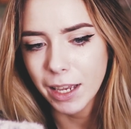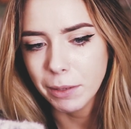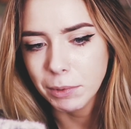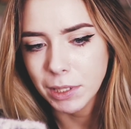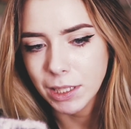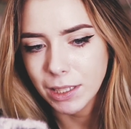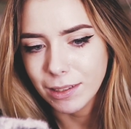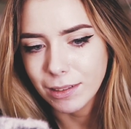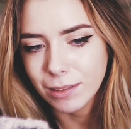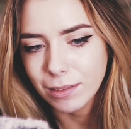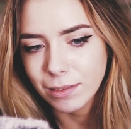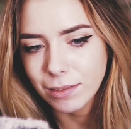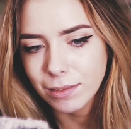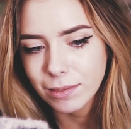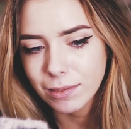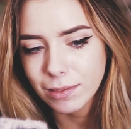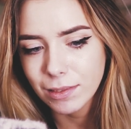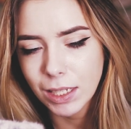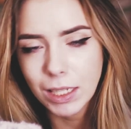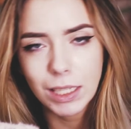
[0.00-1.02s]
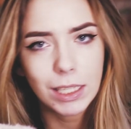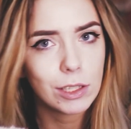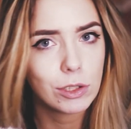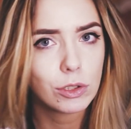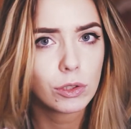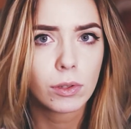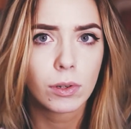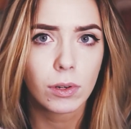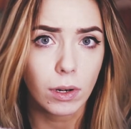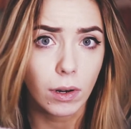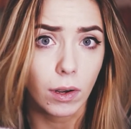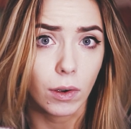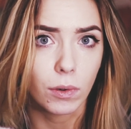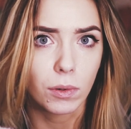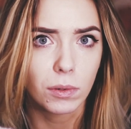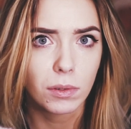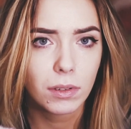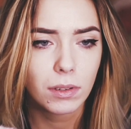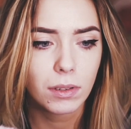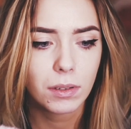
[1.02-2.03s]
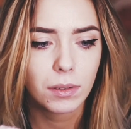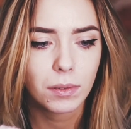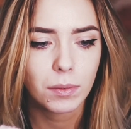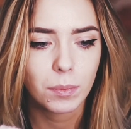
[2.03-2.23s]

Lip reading: I mean, to each their own.